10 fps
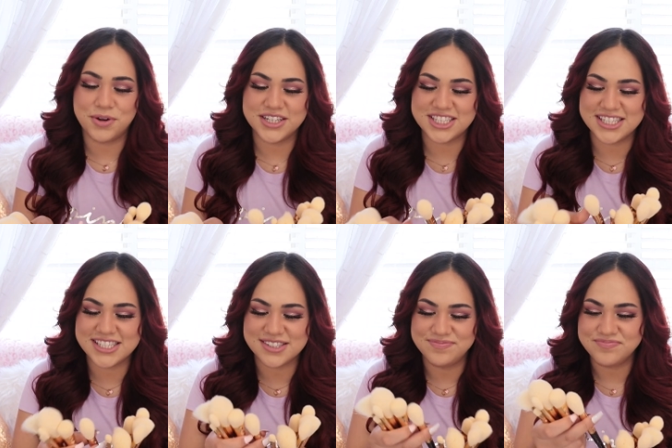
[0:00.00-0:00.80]

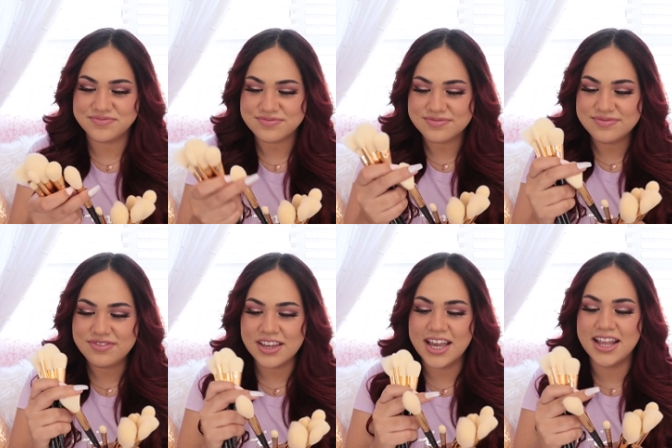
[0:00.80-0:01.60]
brushes.
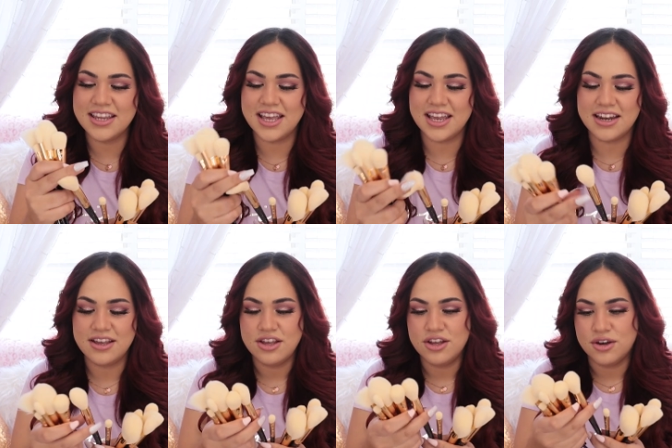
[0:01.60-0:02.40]
And then
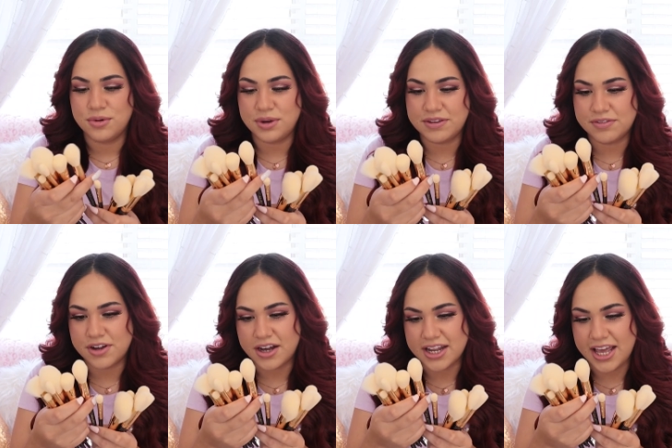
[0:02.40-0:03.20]
we've
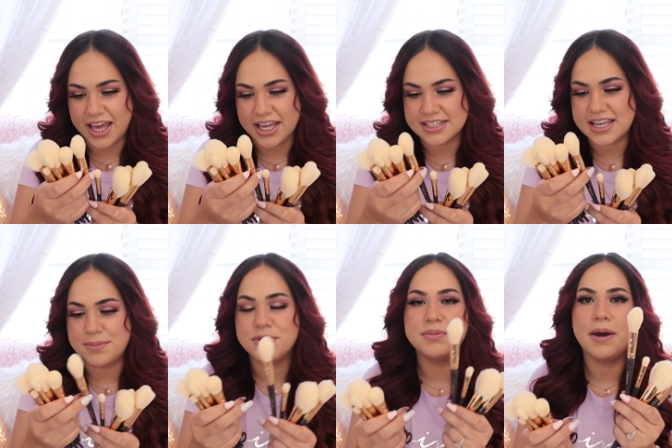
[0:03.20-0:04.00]
got a
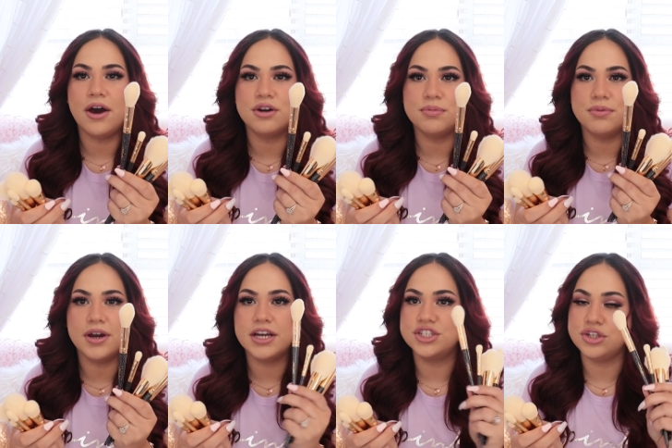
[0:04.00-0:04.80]
tapered powder
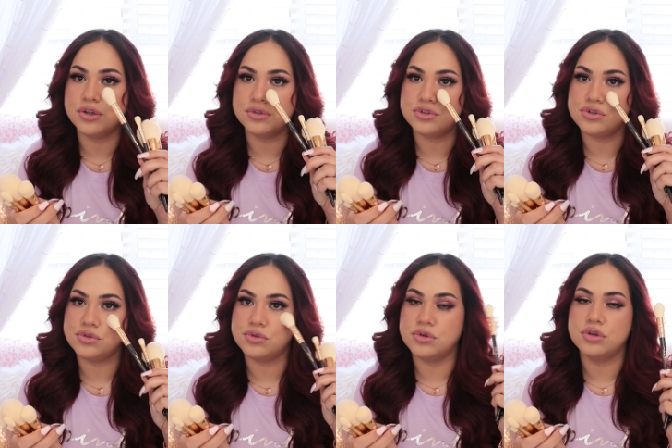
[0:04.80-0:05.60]
brush, you know,
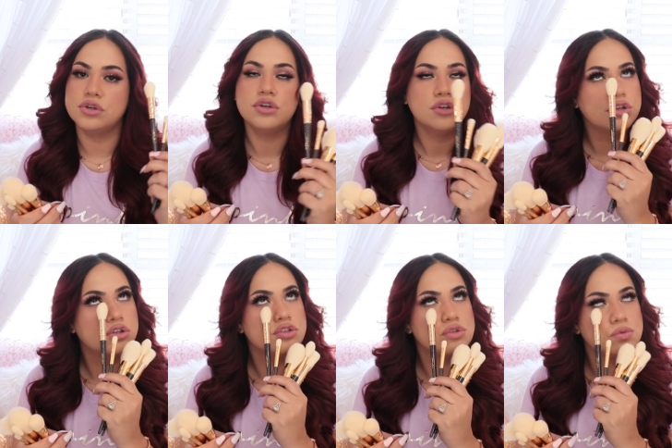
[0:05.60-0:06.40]
to
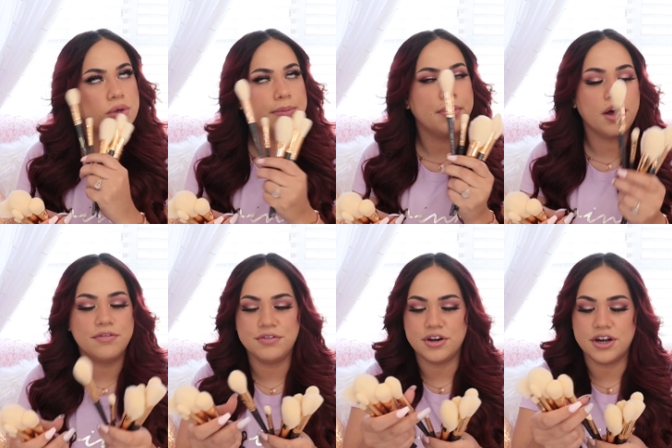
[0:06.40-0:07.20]
sweep
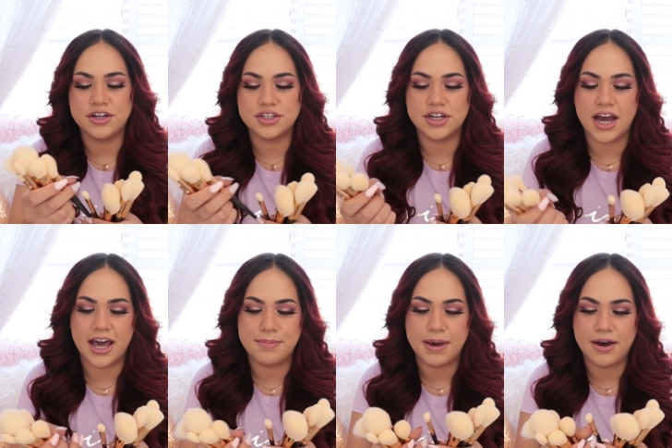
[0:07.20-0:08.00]
off your under
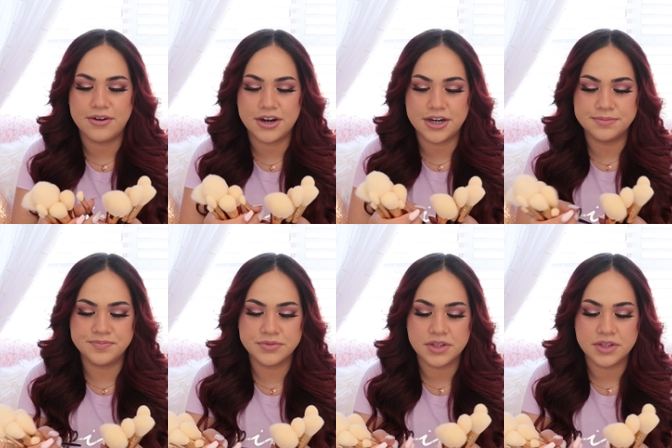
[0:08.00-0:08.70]
eye powder.